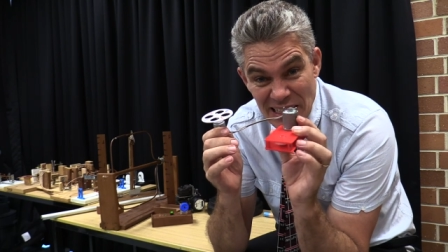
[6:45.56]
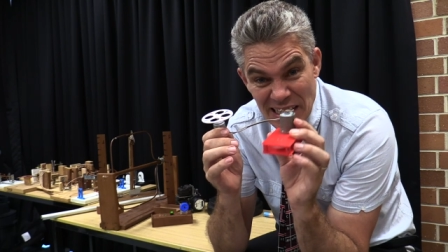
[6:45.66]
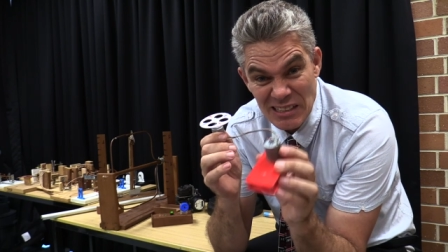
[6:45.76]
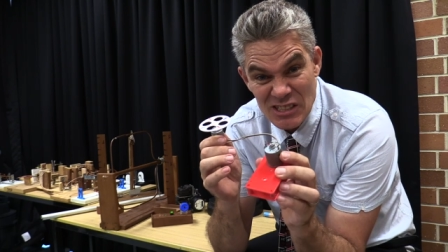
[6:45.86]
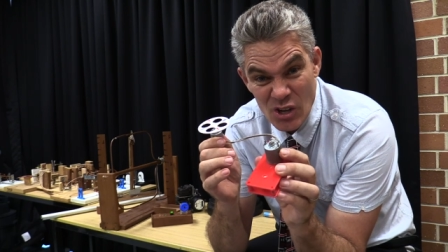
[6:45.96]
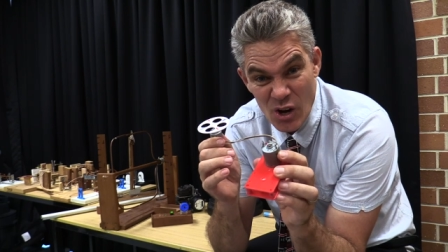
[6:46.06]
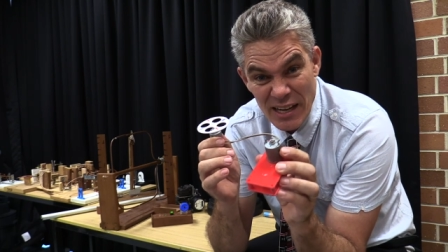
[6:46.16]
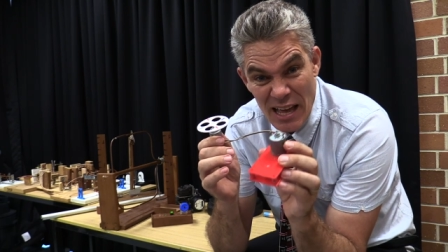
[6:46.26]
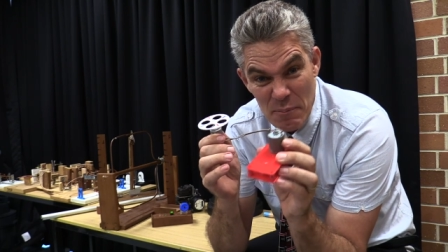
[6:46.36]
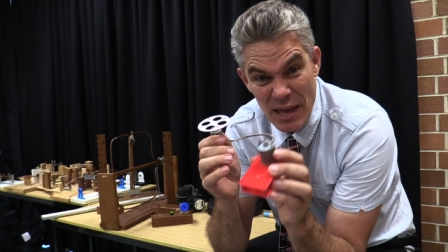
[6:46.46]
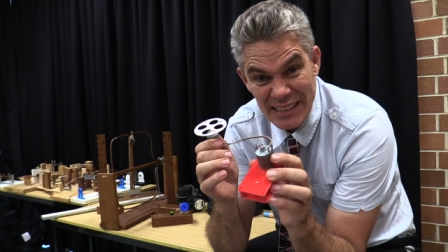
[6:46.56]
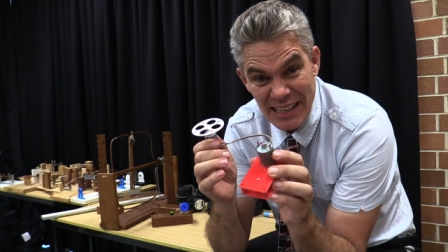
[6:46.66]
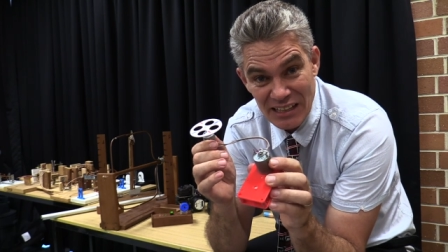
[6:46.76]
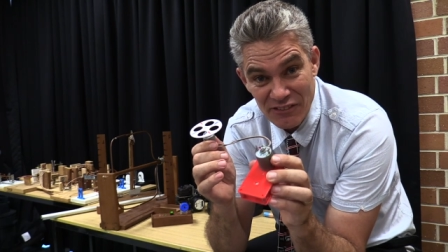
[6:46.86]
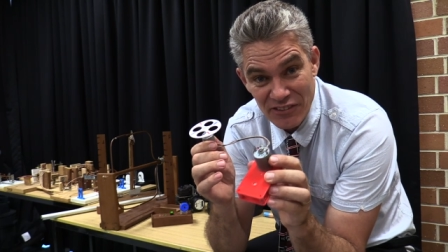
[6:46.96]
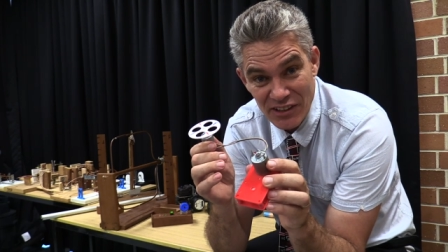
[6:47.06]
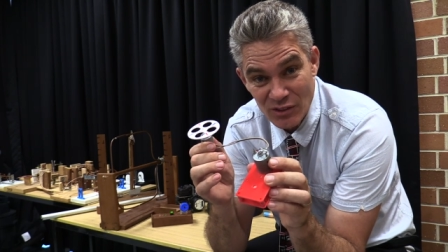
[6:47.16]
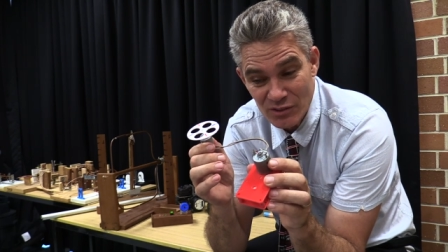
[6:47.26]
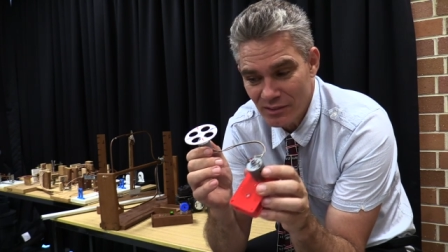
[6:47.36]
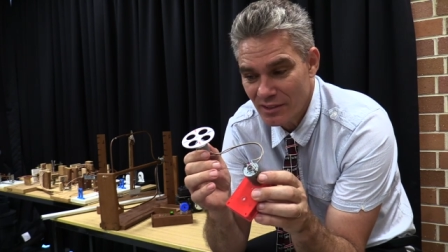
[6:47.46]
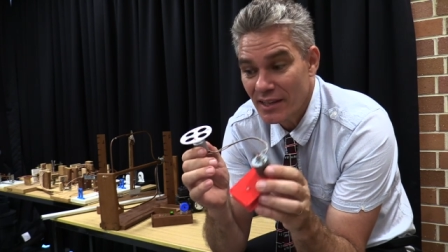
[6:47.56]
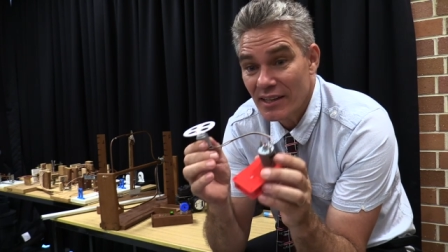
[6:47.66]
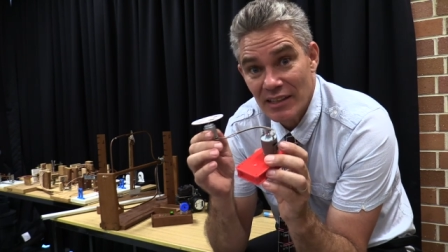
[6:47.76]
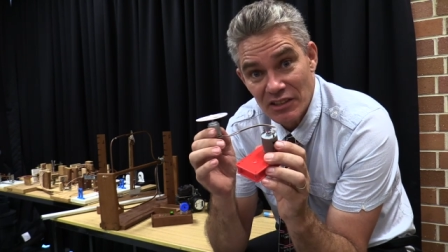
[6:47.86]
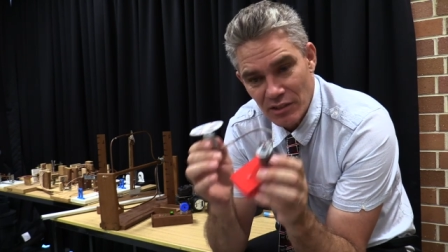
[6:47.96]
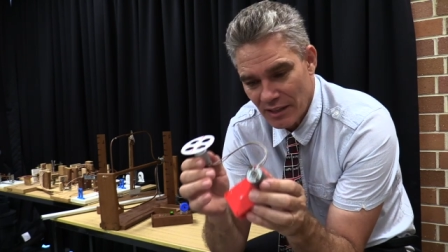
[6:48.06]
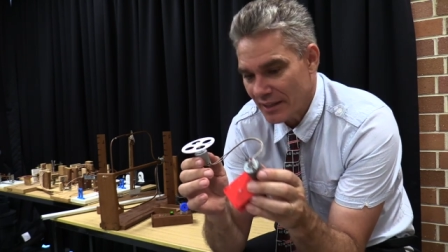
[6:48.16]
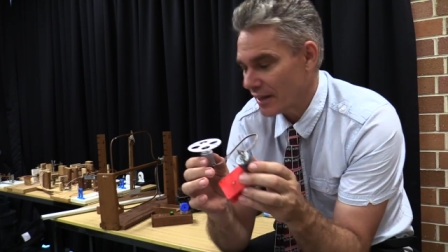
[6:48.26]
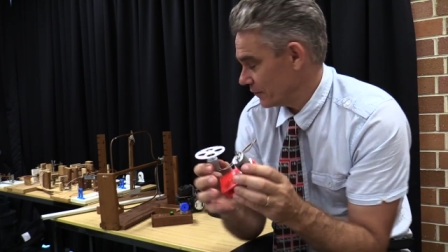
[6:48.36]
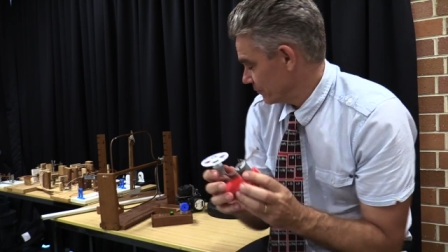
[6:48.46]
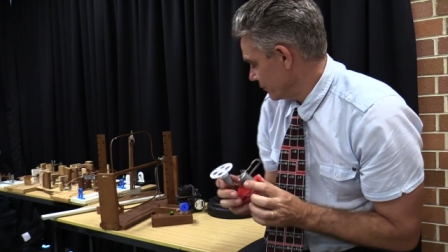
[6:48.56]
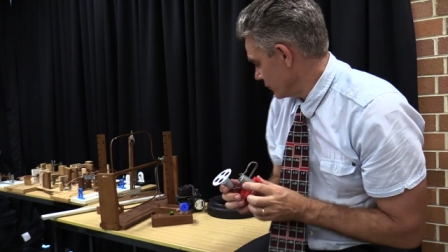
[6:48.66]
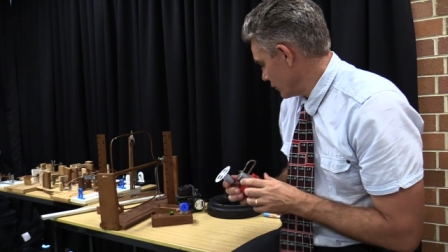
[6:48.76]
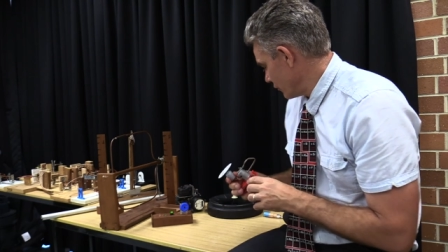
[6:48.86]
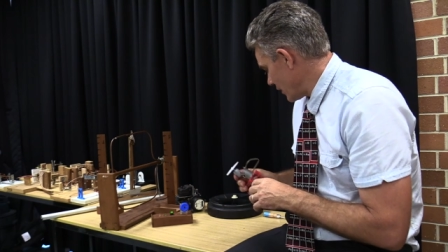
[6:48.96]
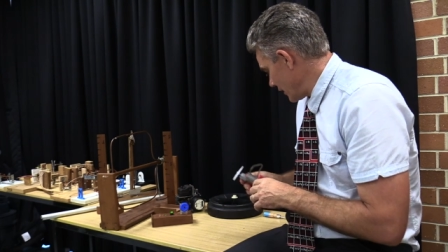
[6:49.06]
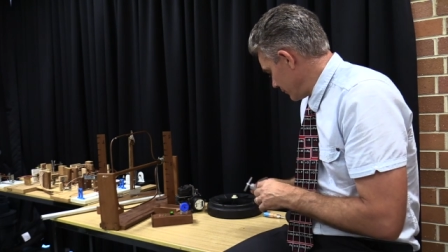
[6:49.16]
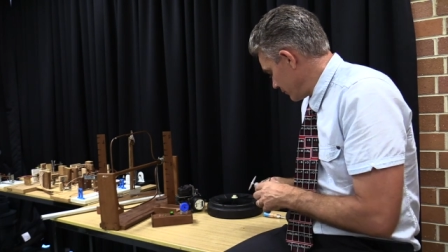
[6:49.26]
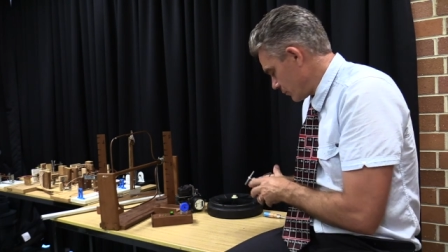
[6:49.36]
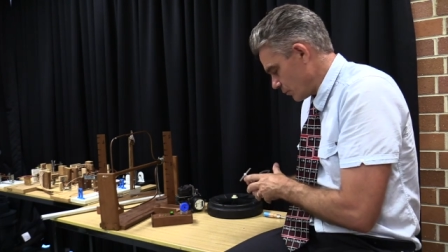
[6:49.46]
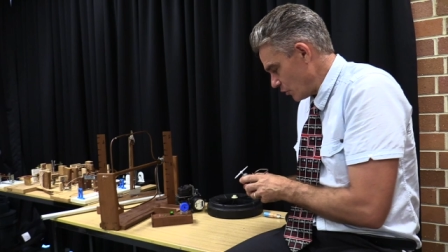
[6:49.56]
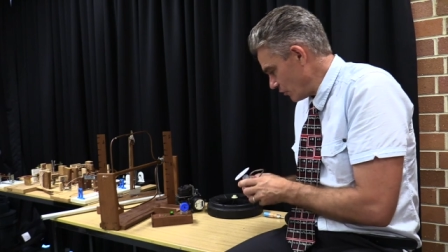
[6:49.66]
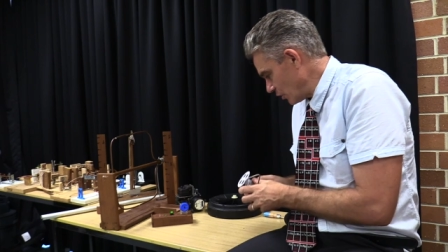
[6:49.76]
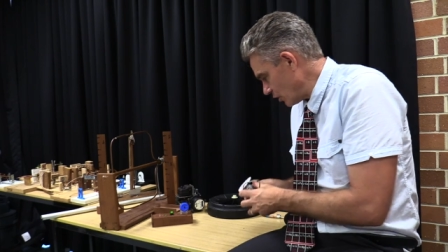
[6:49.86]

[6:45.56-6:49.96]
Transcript: inside a magnetic field. Okay, great. Moving